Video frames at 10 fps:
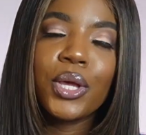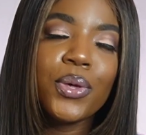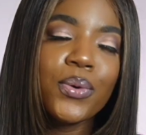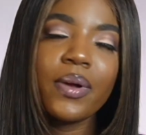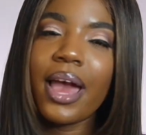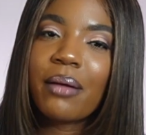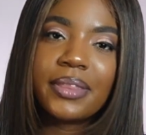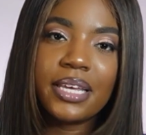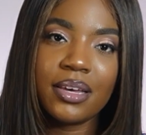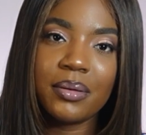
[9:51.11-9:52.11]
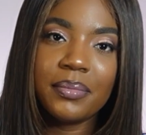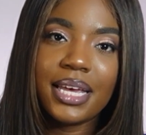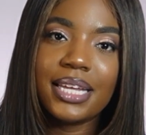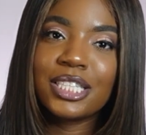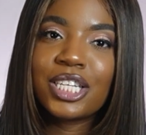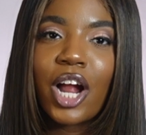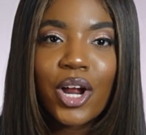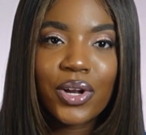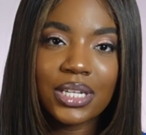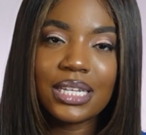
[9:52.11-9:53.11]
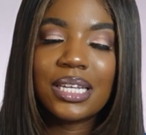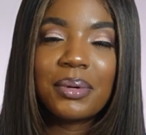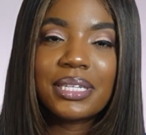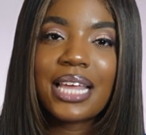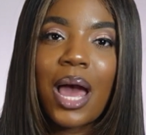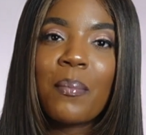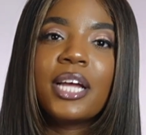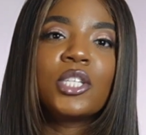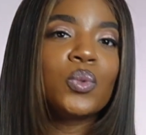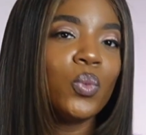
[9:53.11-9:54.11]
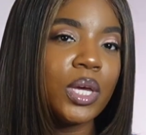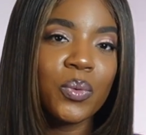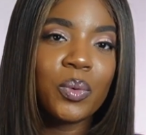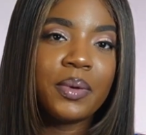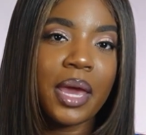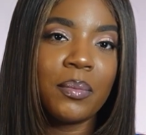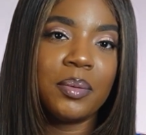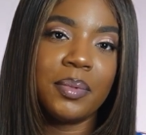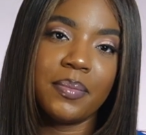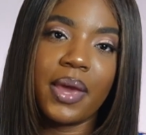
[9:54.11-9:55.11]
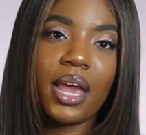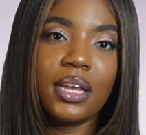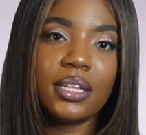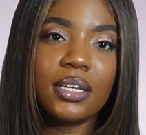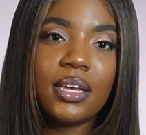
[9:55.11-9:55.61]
You cap them, in turn limits how much we will be able to be paid.